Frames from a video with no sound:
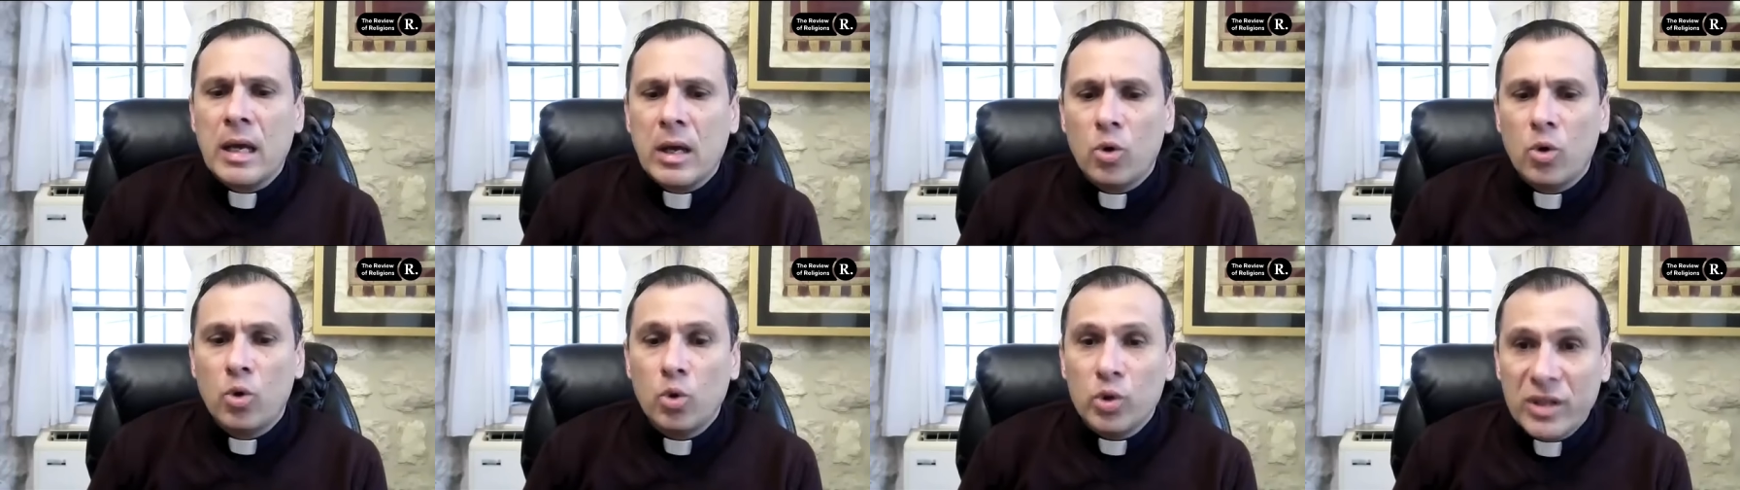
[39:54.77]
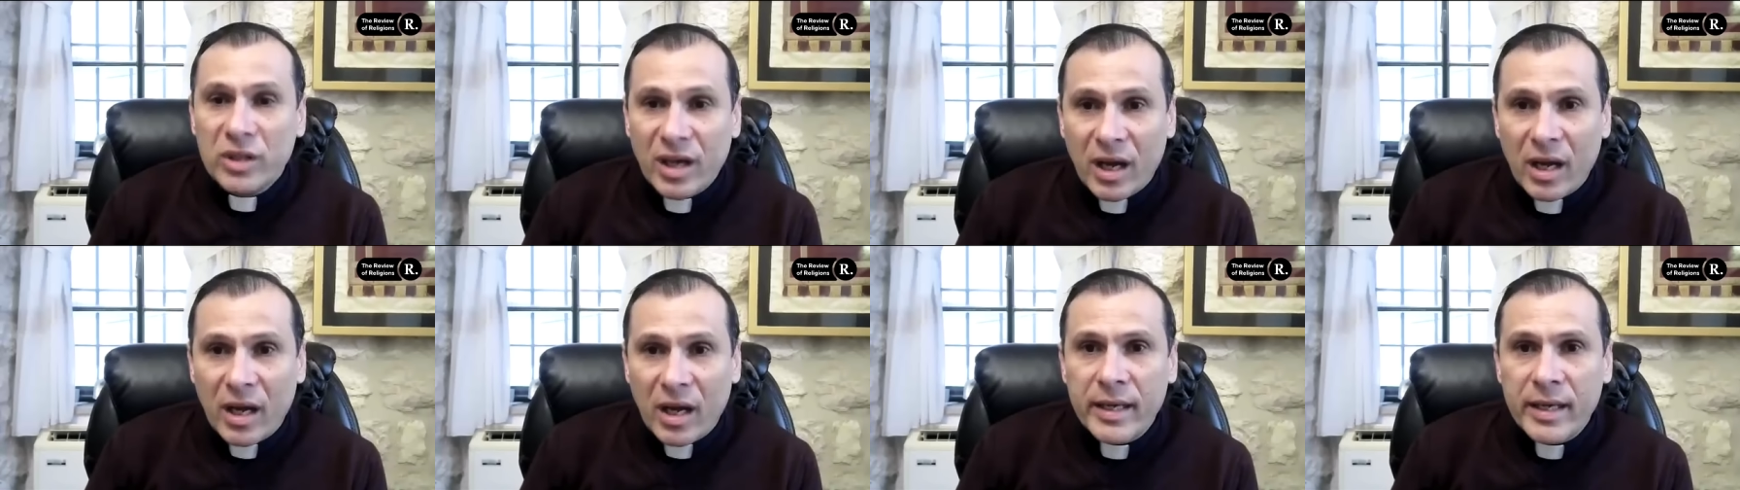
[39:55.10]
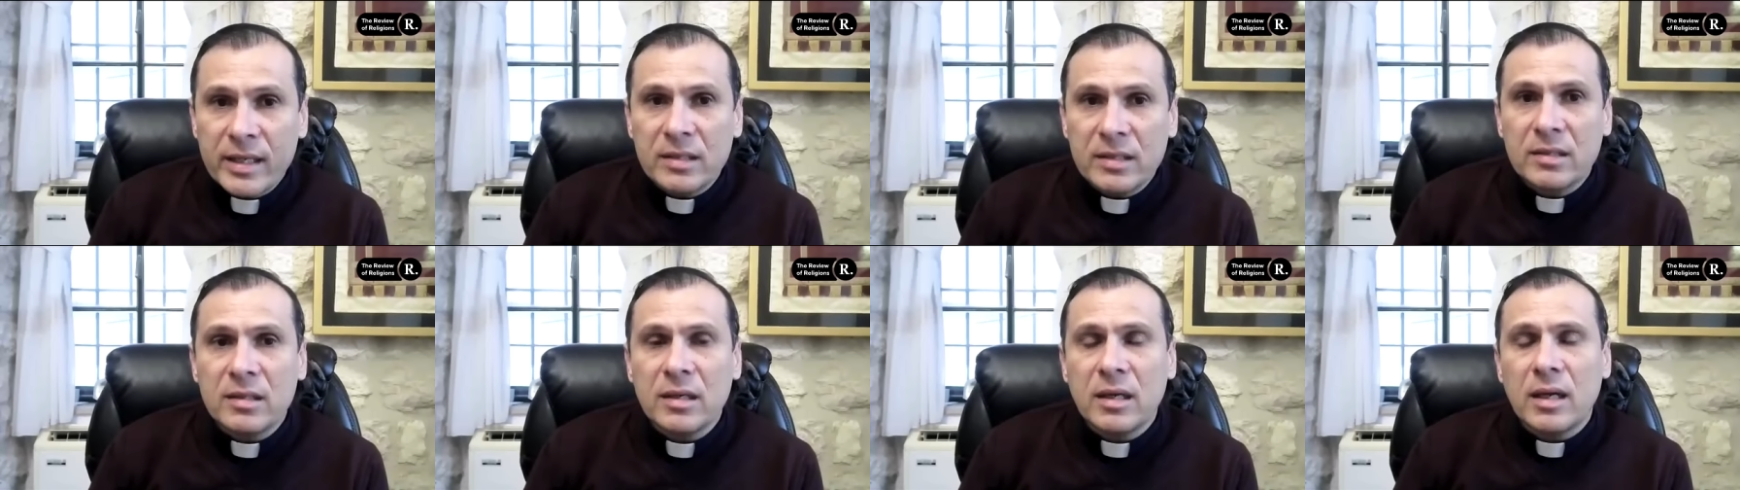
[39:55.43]
who
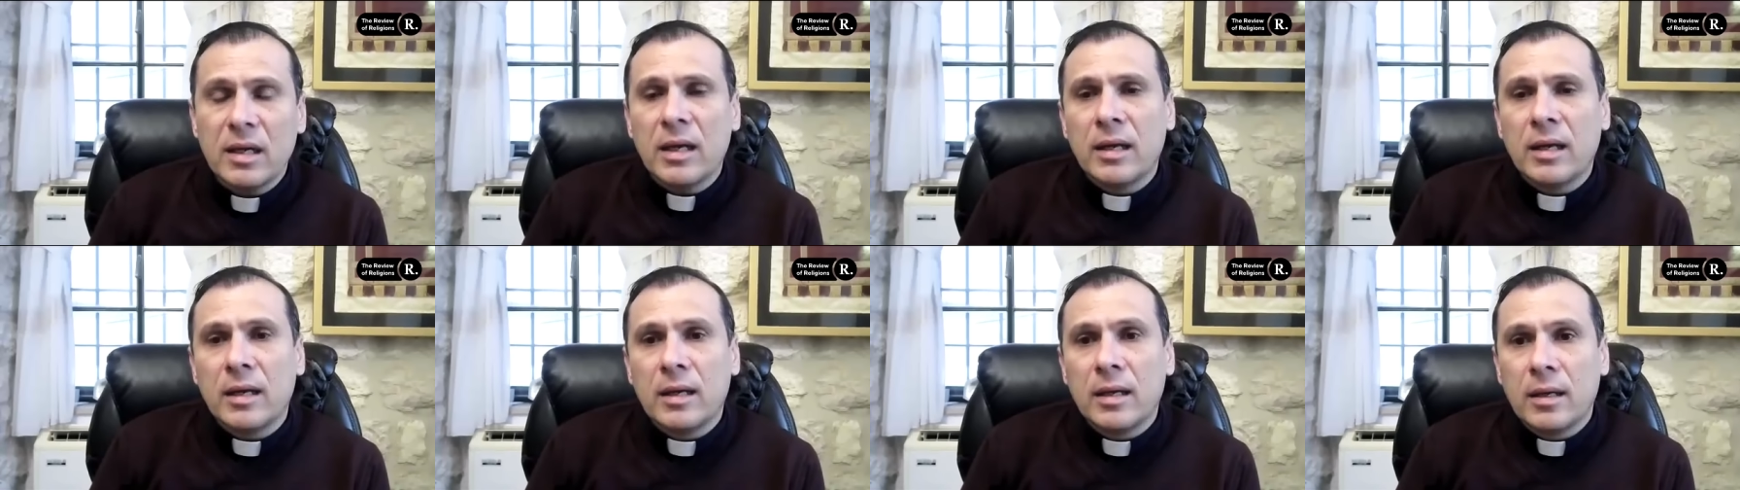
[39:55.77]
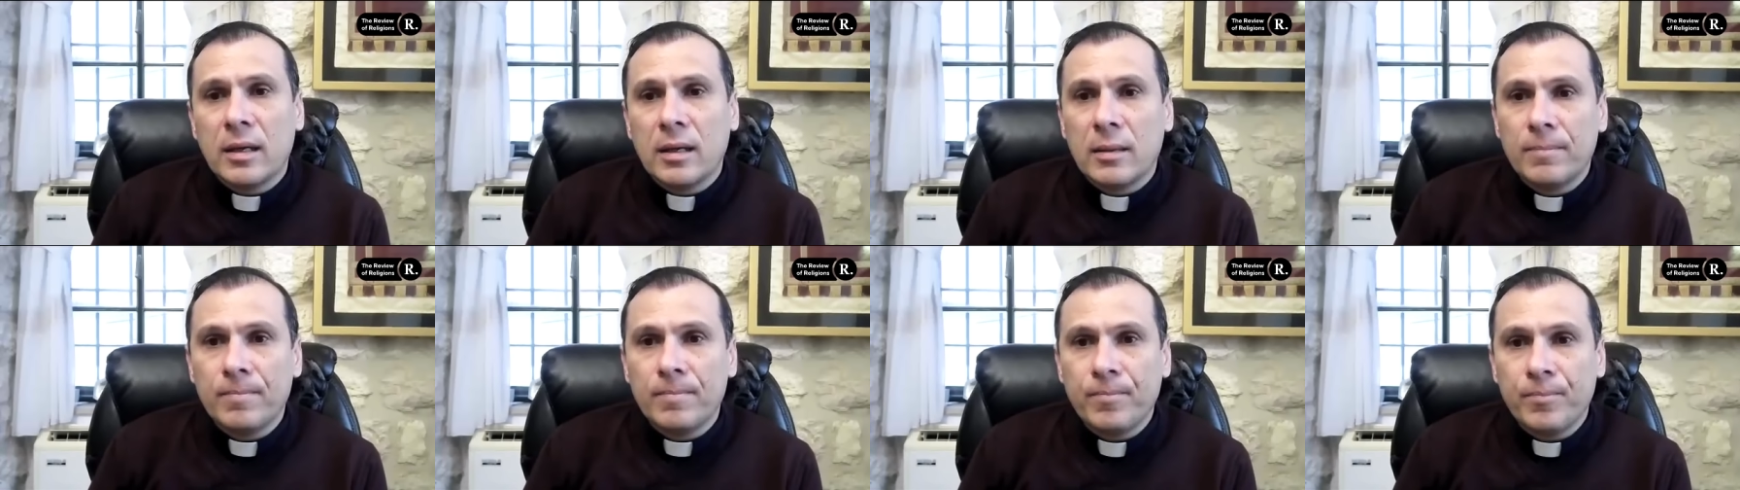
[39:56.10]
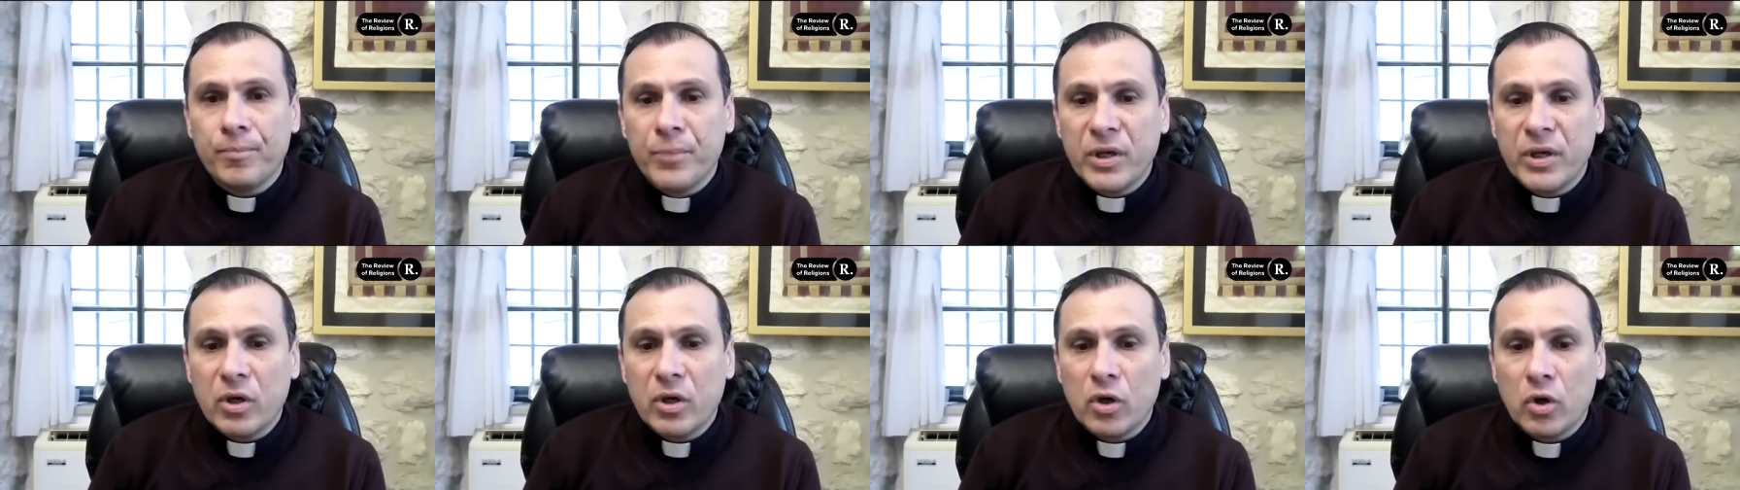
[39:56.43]
died uh,
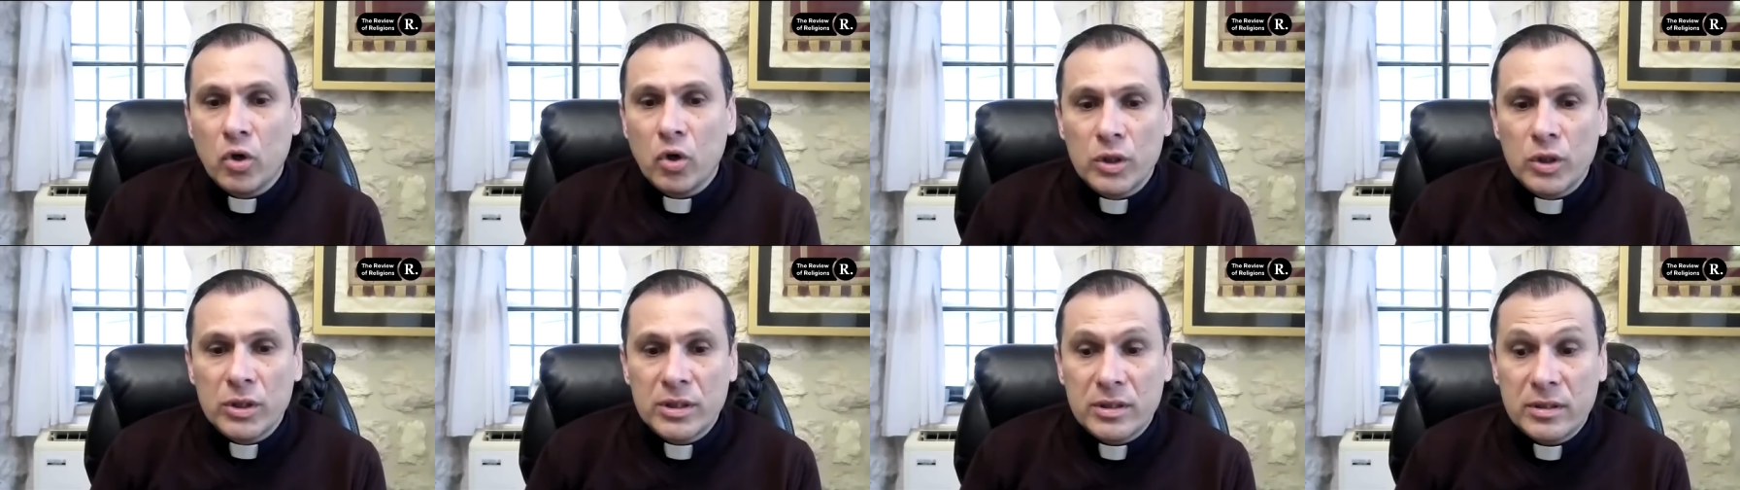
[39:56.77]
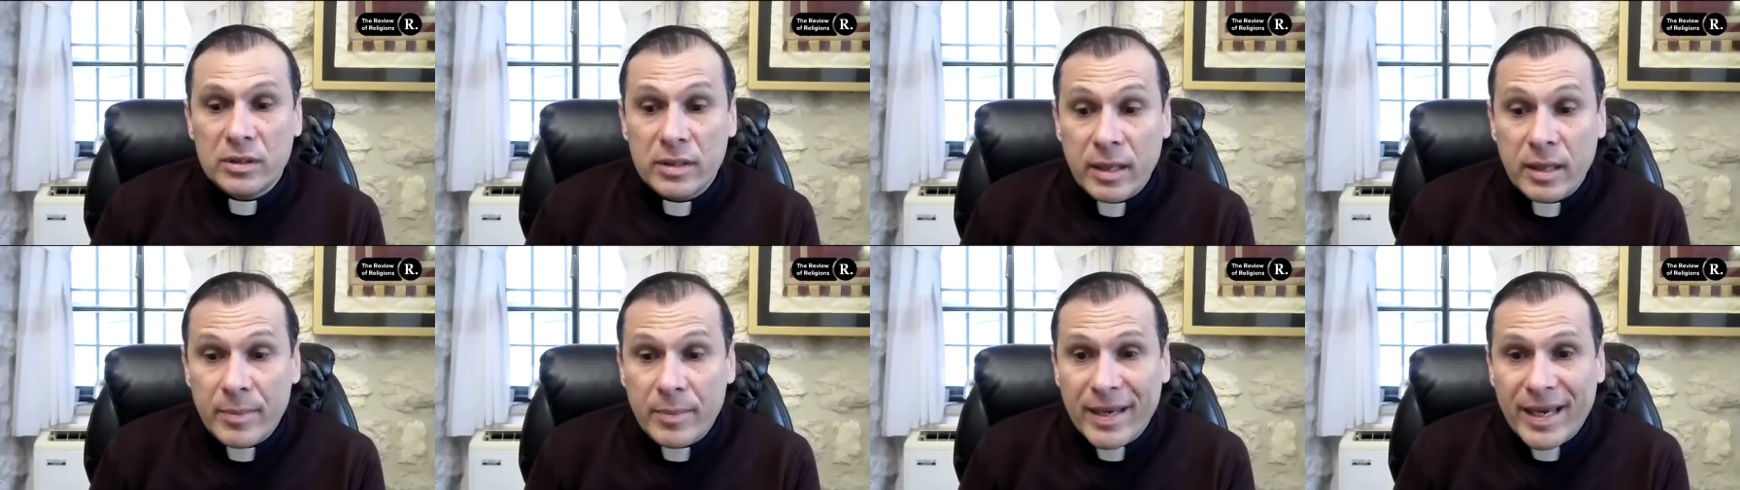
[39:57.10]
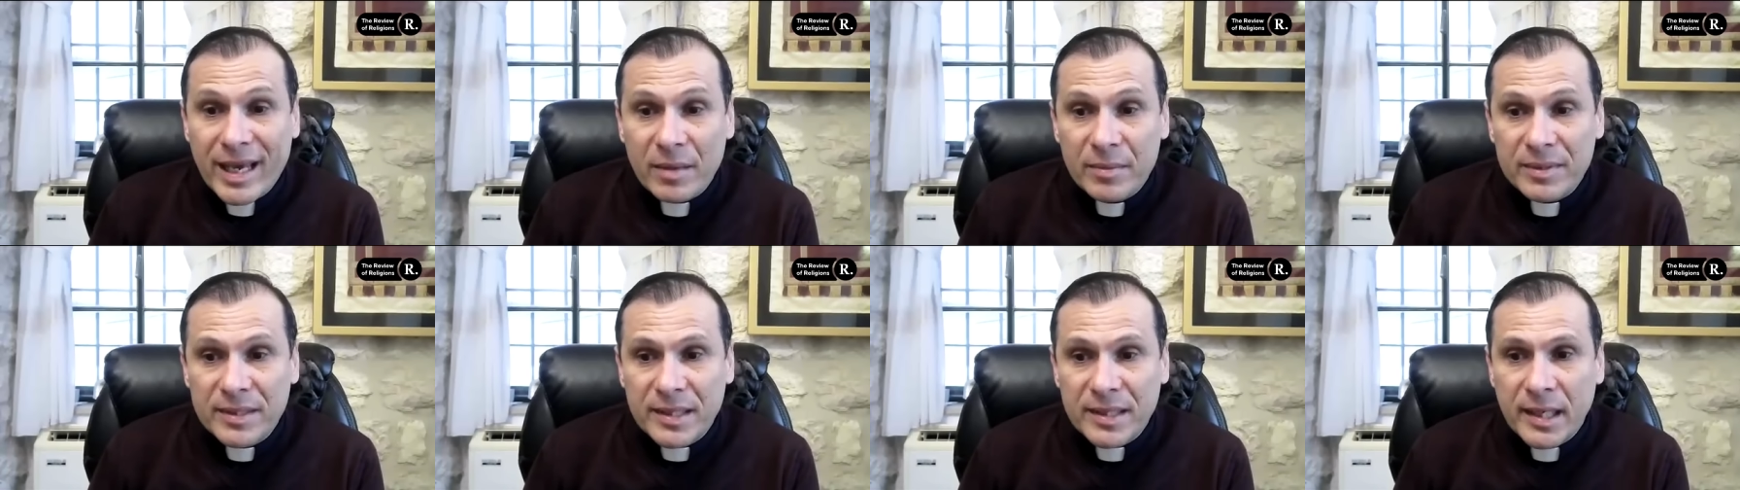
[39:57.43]
because they
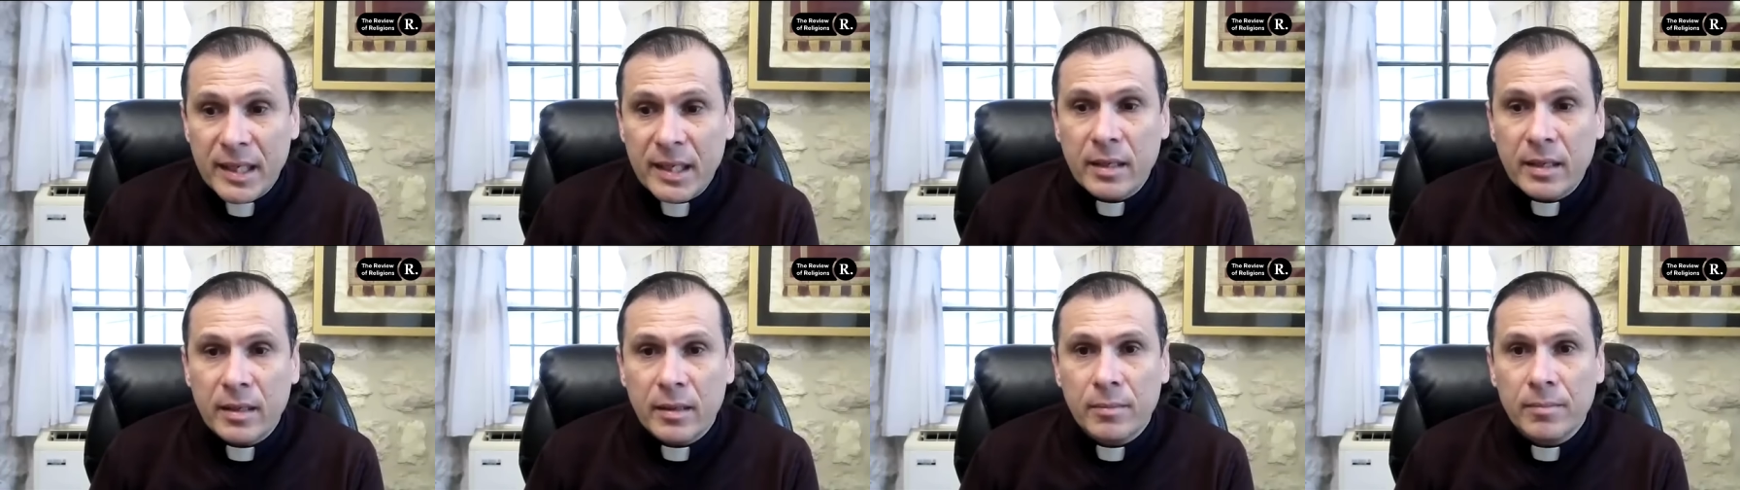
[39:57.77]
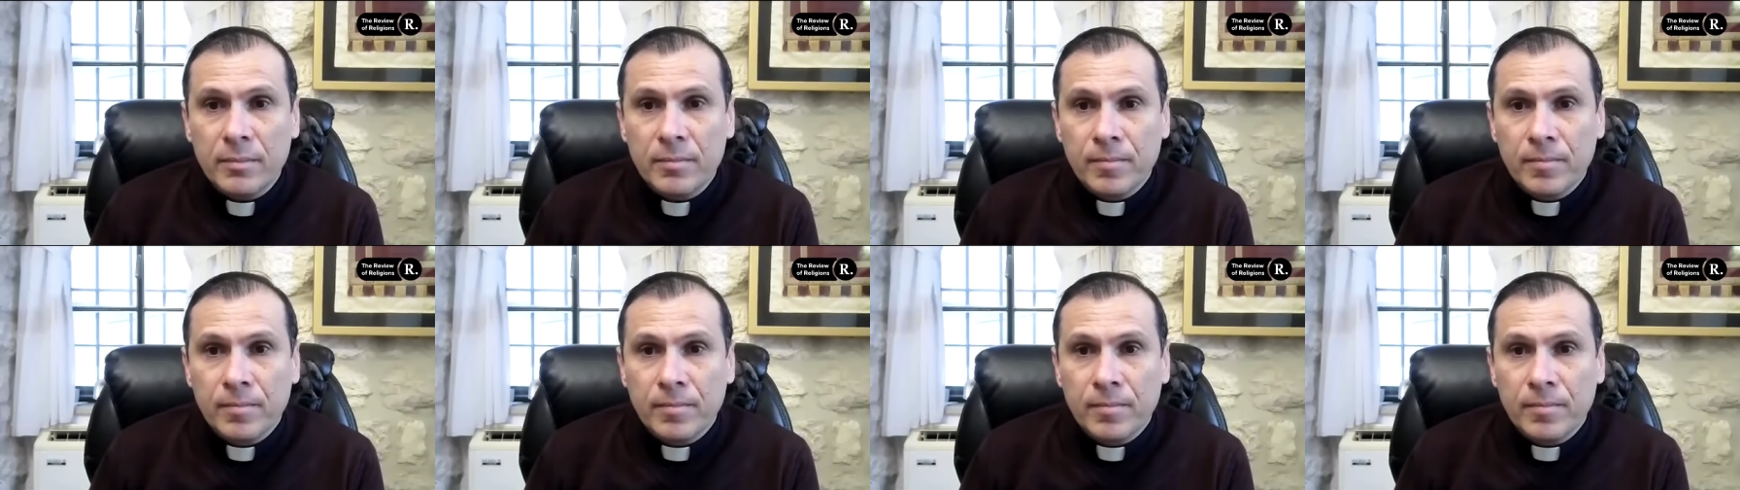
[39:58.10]
became sick